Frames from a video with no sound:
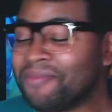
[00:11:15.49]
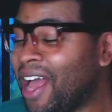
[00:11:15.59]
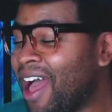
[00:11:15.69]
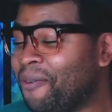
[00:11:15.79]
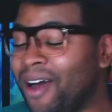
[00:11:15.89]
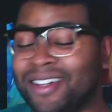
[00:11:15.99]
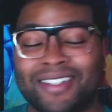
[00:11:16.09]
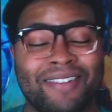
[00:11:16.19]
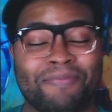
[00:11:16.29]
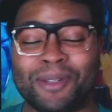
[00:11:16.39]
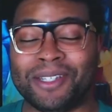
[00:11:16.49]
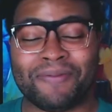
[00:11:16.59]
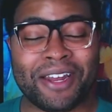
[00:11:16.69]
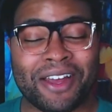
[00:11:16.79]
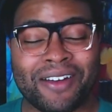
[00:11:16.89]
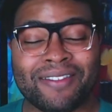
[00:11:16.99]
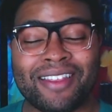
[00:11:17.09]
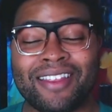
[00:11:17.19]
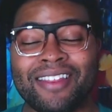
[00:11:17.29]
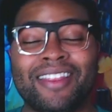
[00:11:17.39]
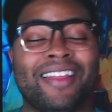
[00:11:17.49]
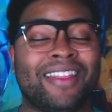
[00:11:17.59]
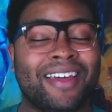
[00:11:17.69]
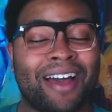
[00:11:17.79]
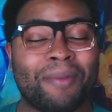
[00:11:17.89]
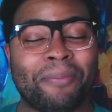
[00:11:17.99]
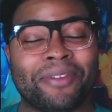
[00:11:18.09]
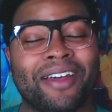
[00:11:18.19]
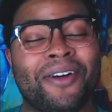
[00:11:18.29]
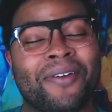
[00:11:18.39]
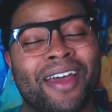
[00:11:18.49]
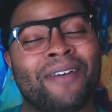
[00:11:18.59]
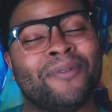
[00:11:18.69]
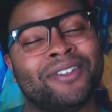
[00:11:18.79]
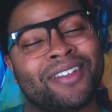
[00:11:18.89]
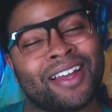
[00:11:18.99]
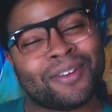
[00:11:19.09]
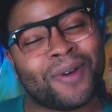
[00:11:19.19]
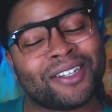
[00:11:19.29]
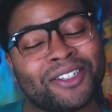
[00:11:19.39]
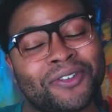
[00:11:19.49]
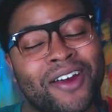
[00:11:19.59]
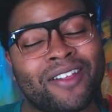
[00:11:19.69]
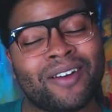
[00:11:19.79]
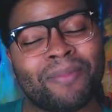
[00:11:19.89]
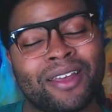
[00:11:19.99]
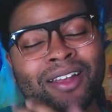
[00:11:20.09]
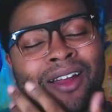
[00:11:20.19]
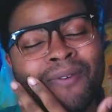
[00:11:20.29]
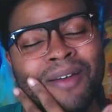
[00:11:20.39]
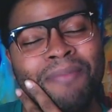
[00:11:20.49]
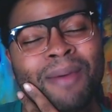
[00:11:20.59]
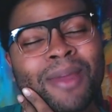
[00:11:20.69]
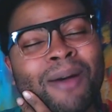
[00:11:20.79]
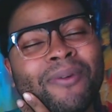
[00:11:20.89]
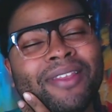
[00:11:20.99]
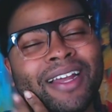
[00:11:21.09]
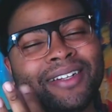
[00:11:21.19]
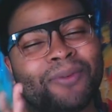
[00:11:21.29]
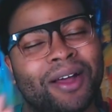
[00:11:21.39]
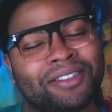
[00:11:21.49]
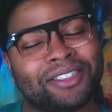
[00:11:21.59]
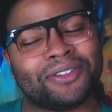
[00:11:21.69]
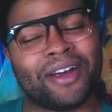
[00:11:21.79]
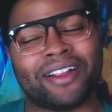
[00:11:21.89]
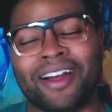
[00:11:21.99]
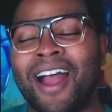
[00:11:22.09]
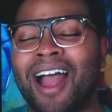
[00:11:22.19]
I watched the music video, and then they come up with like, okay, would you like to watch a trailer? I'm like, you know what? Maybe I would like to watch a trailer.